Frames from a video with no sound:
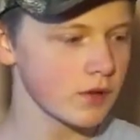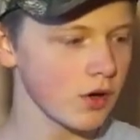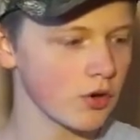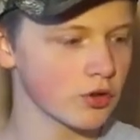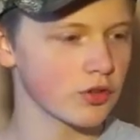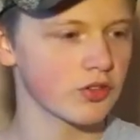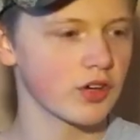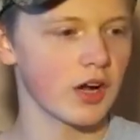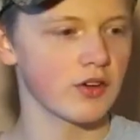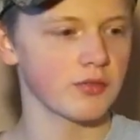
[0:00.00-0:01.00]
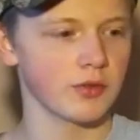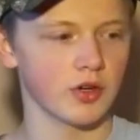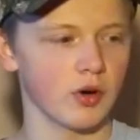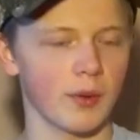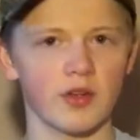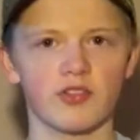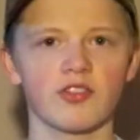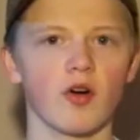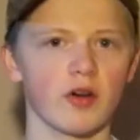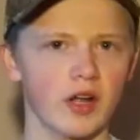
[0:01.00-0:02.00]
So that's just kind of, you know, my
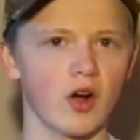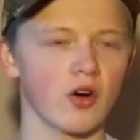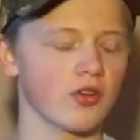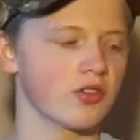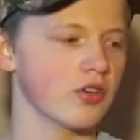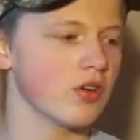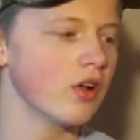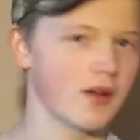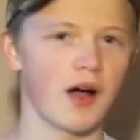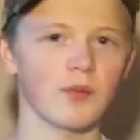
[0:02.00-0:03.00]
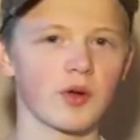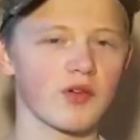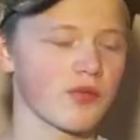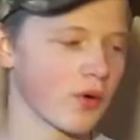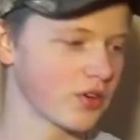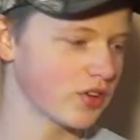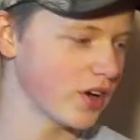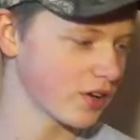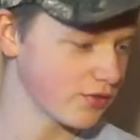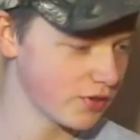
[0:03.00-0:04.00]
starting arsenal. I'm looking forward to
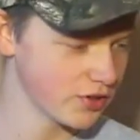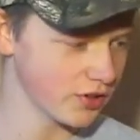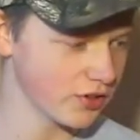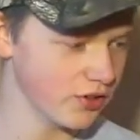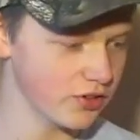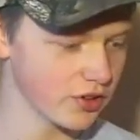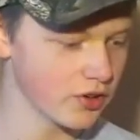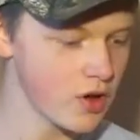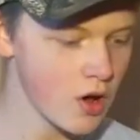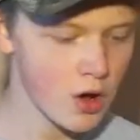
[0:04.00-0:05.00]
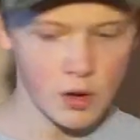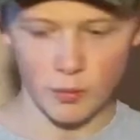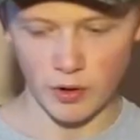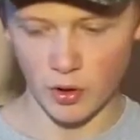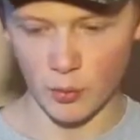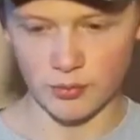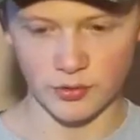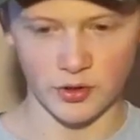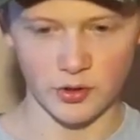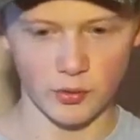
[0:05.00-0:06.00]
next fishing season when
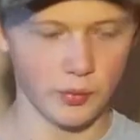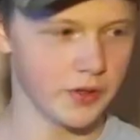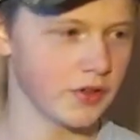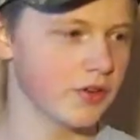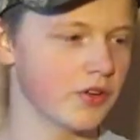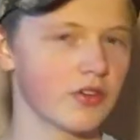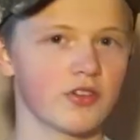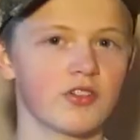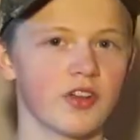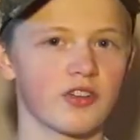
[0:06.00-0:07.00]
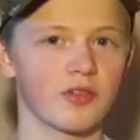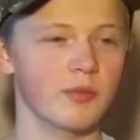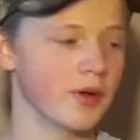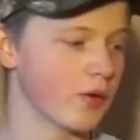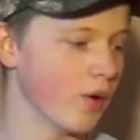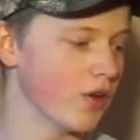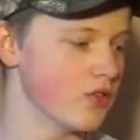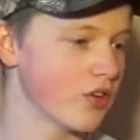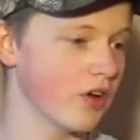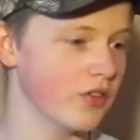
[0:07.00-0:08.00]
hopefully we can stick some big
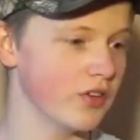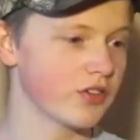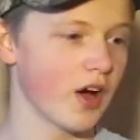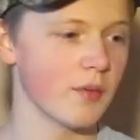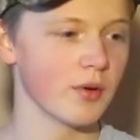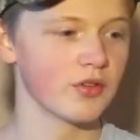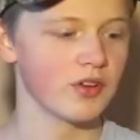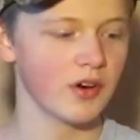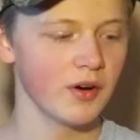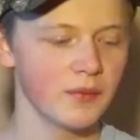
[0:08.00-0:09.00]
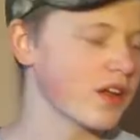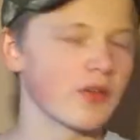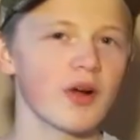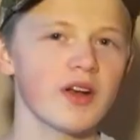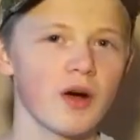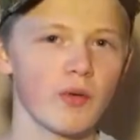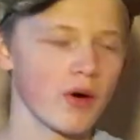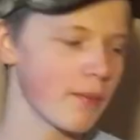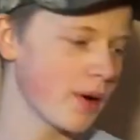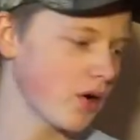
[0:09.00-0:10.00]
ones on these combos here. Yeah, right now
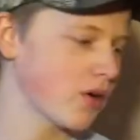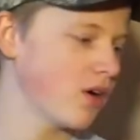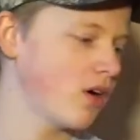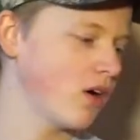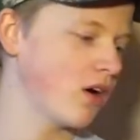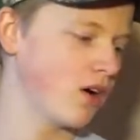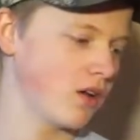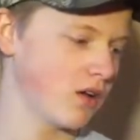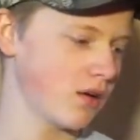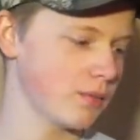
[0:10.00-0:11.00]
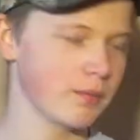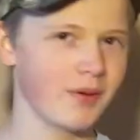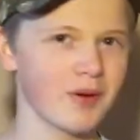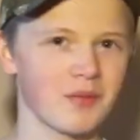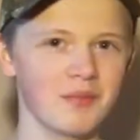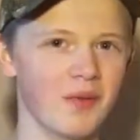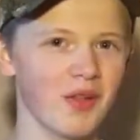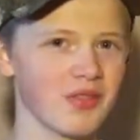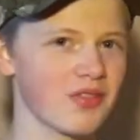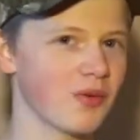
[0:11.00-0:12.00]
we're about a
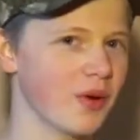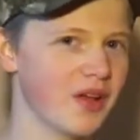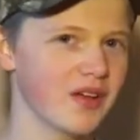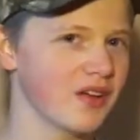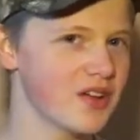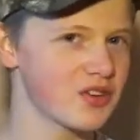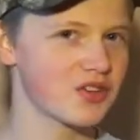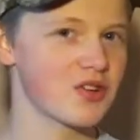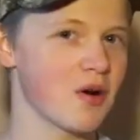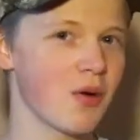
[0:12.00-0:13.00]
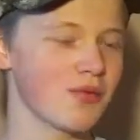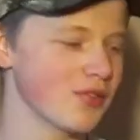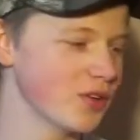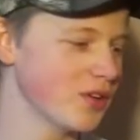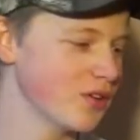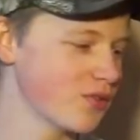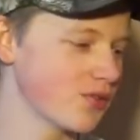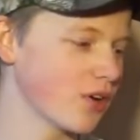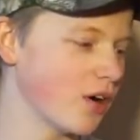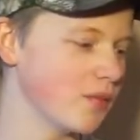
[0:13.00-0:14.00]
month away-ish, hopefully,
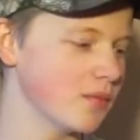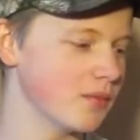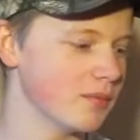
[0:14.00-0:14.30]
from